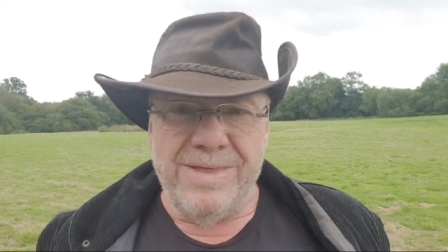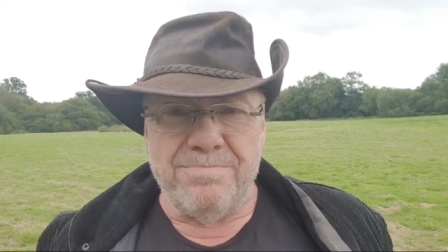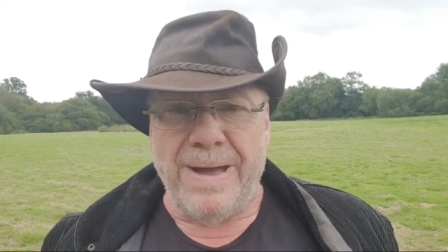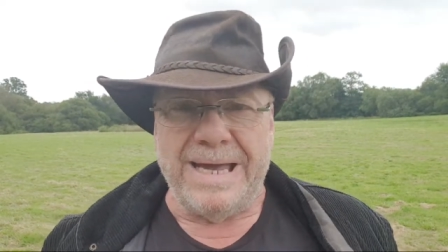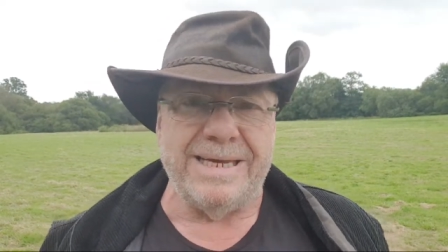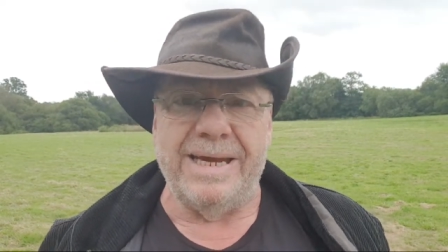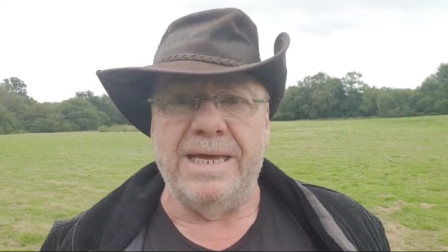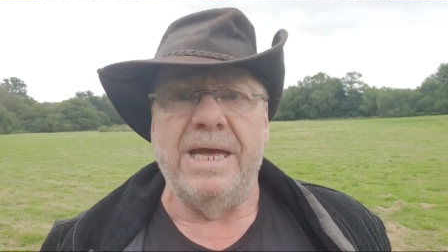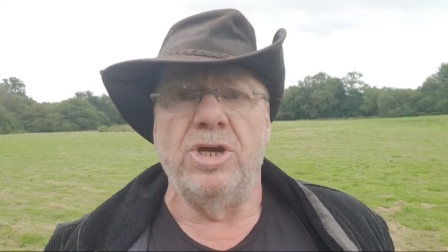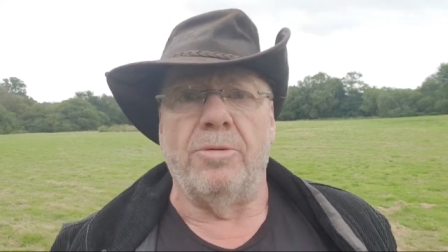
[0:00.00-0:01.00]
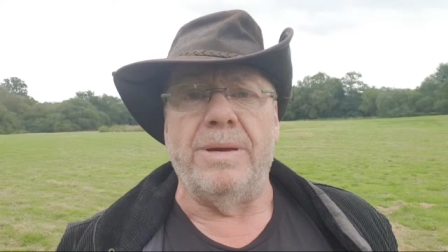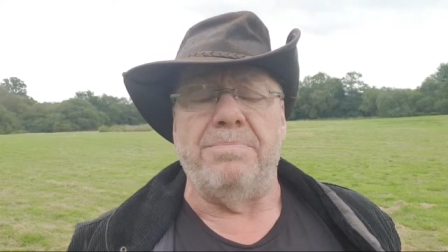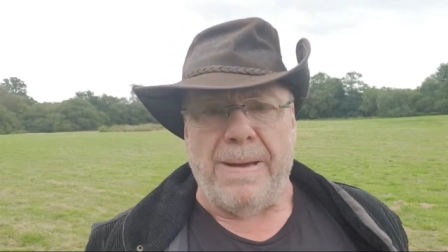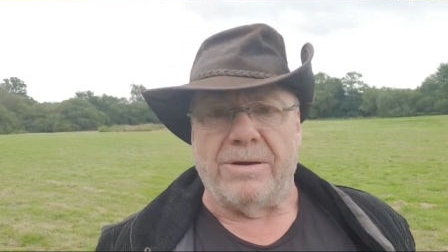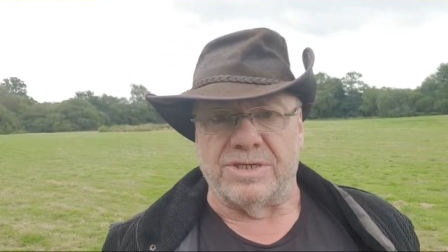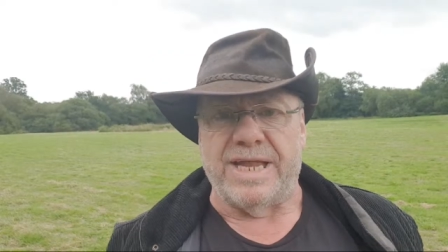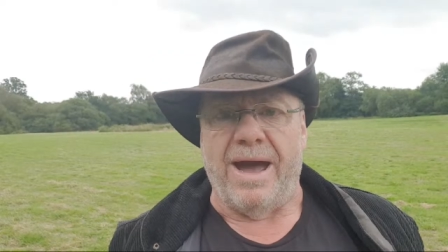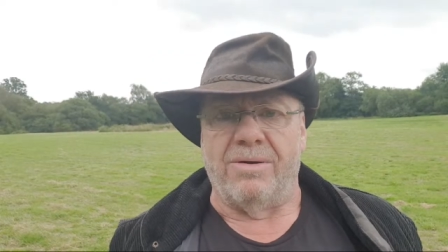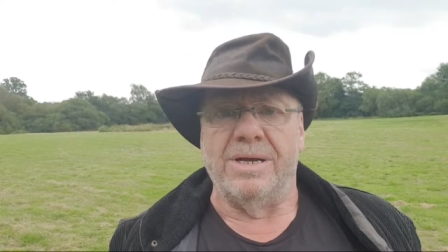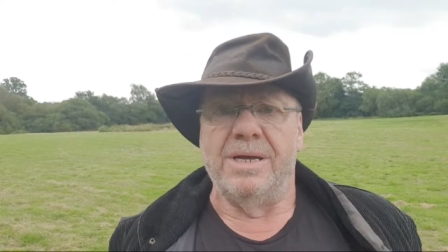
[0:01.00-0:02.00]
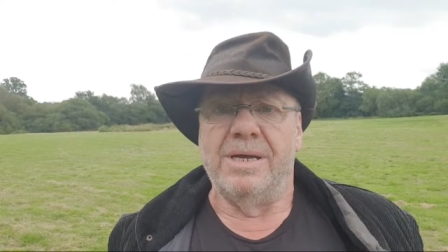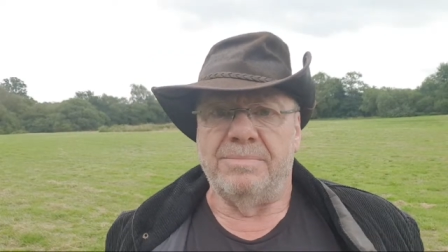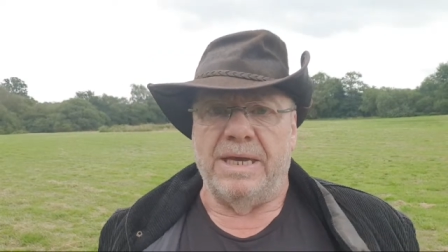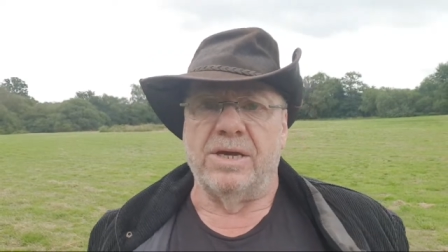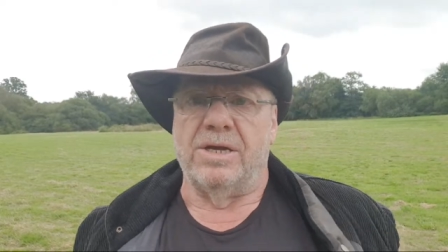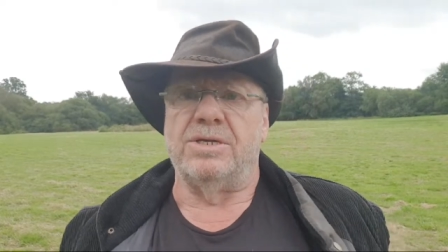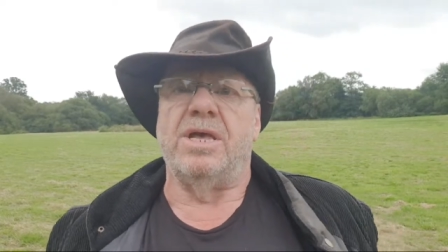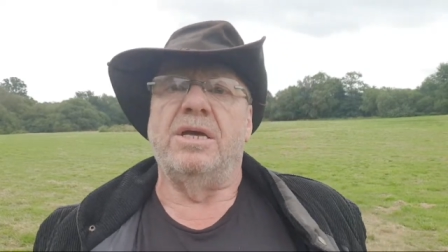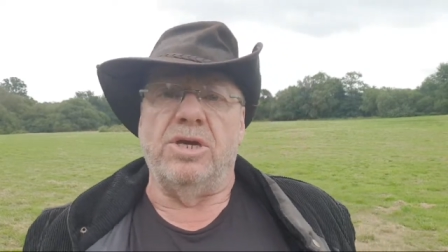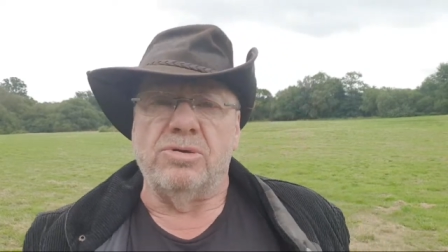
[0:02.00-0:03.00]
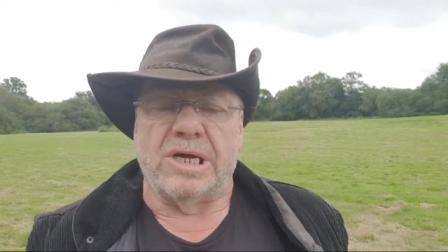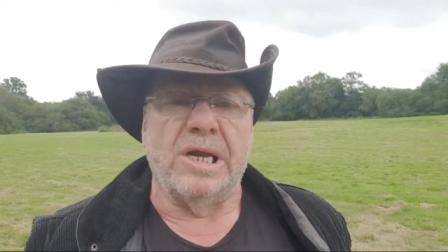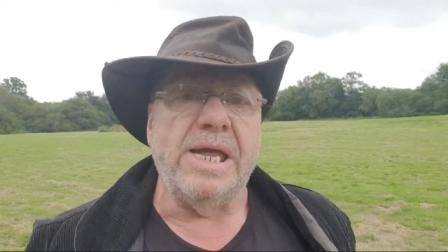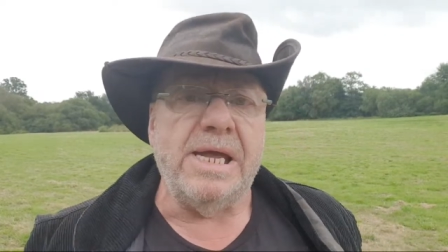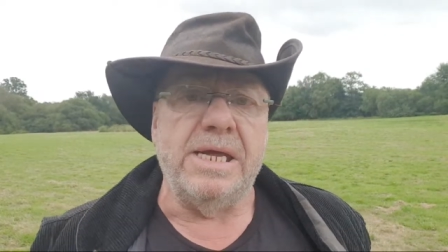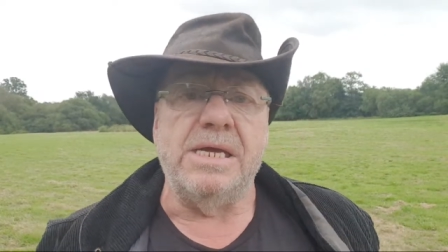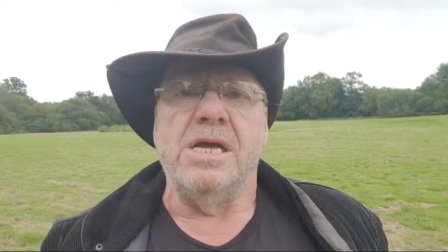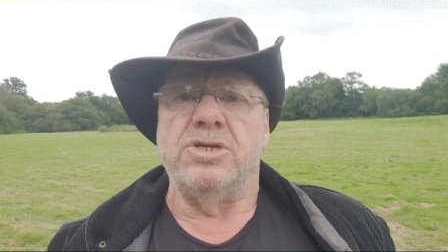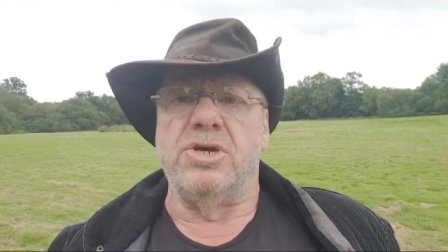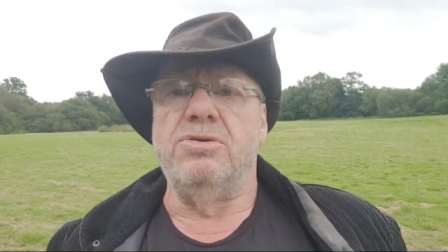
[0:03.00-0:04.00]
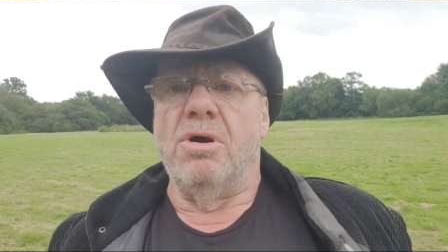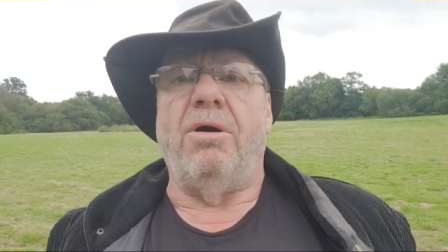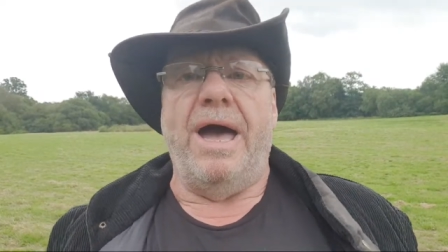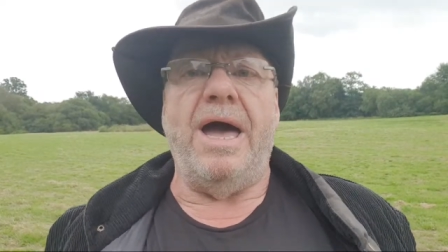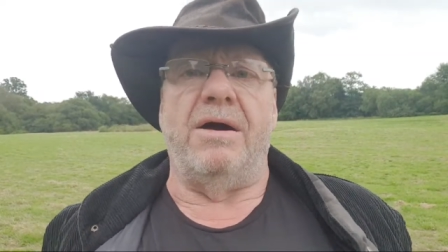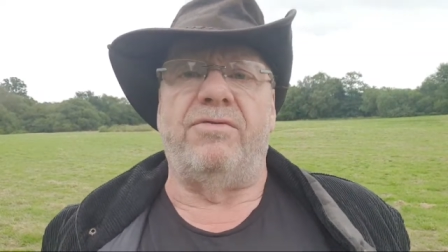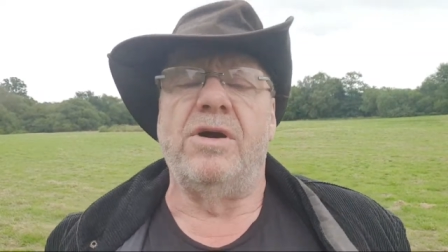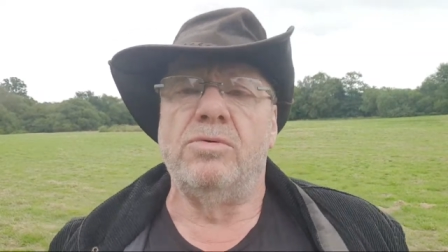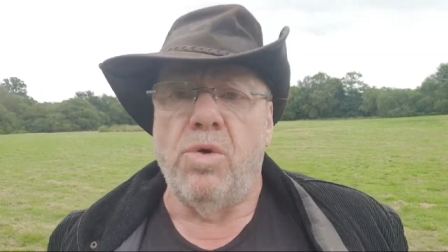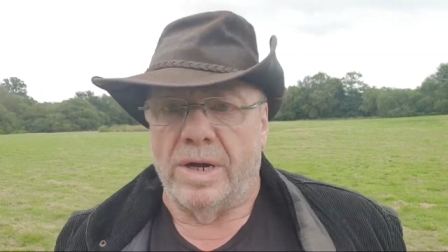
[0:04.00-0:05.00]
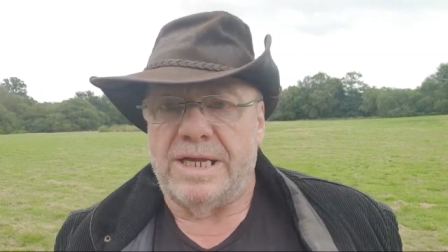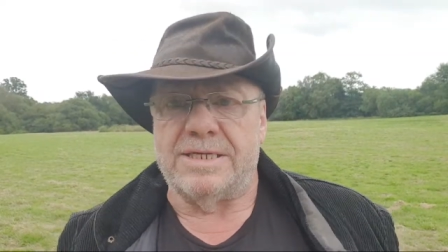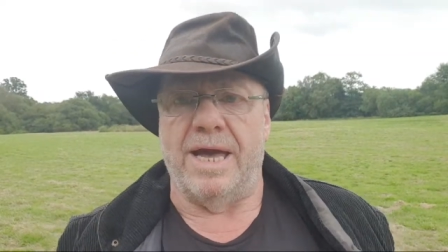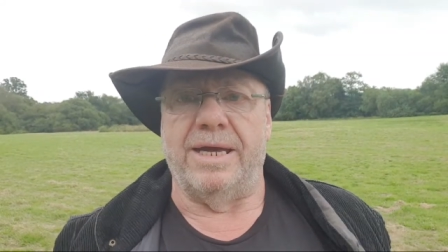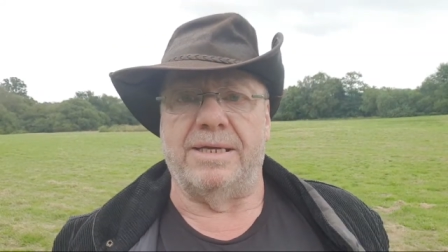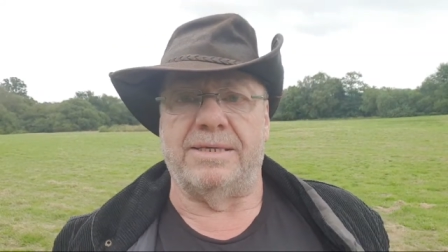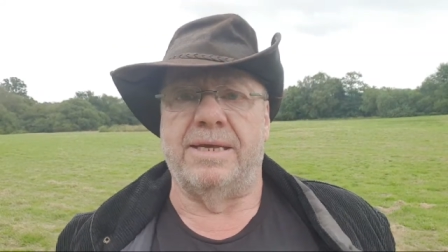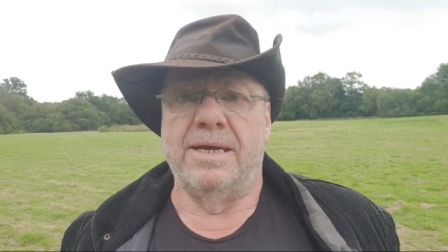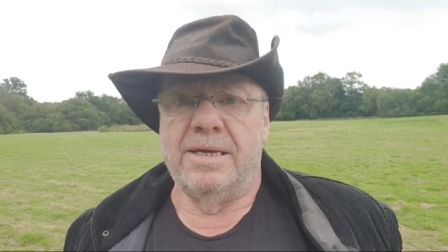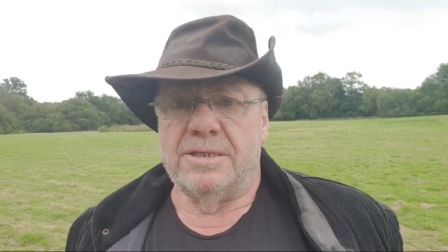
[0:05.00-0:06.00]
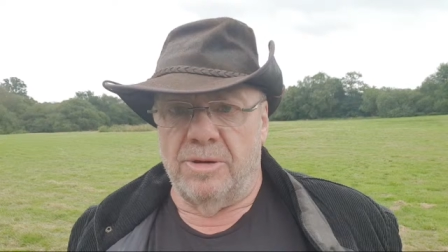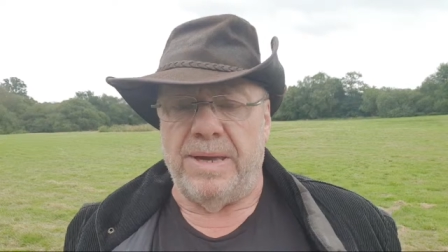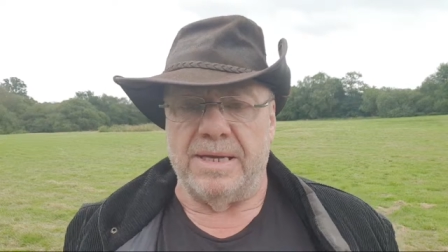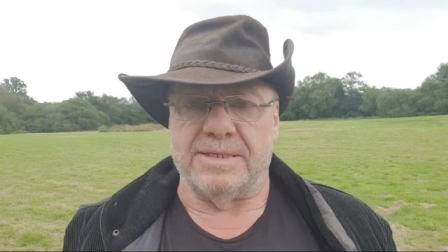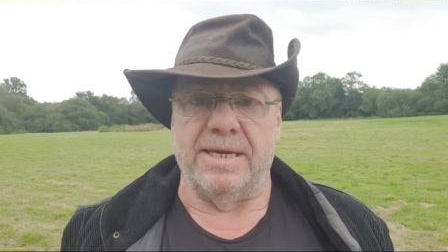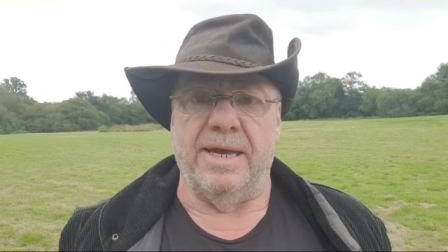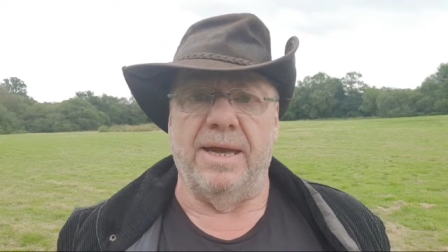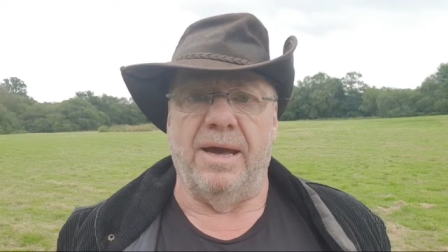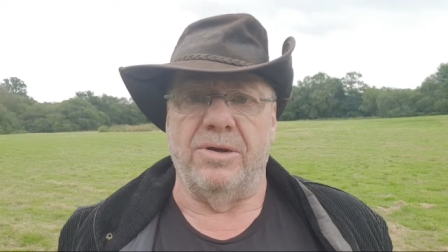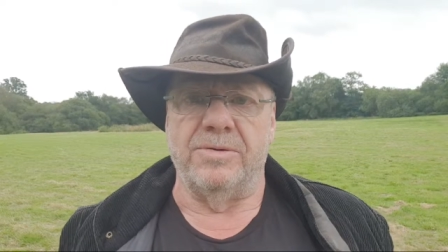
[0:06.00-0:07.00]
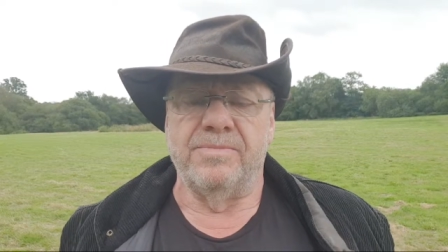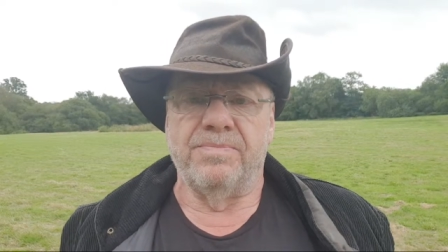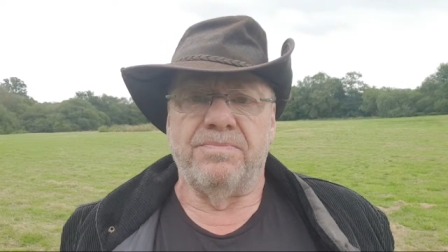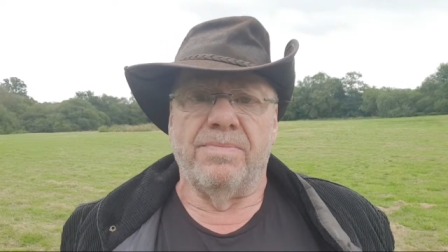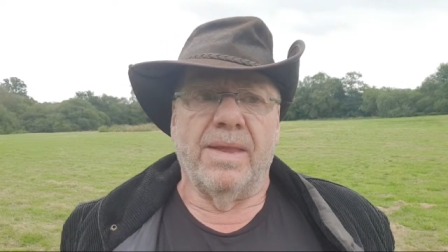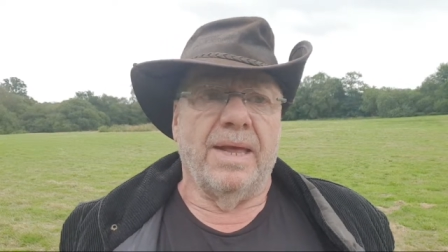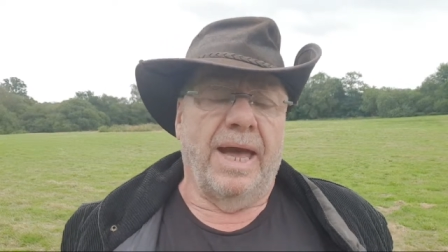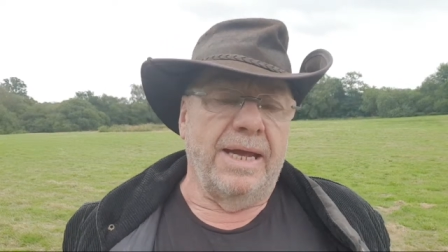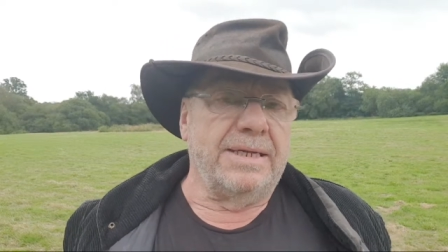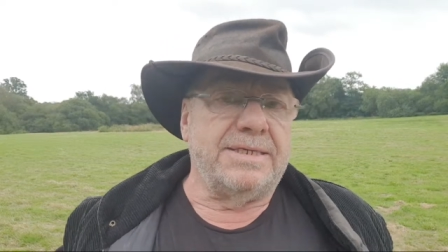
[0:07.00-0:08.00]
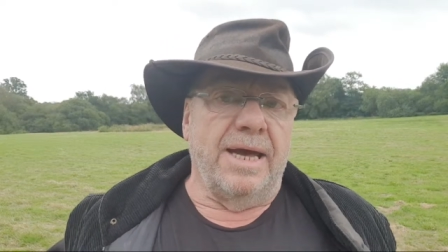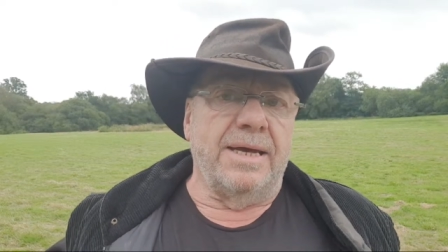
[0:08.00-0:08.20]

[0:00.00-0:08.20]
then basically you'll be bounced out, because you clearly do not have what it takes to be a CEO. And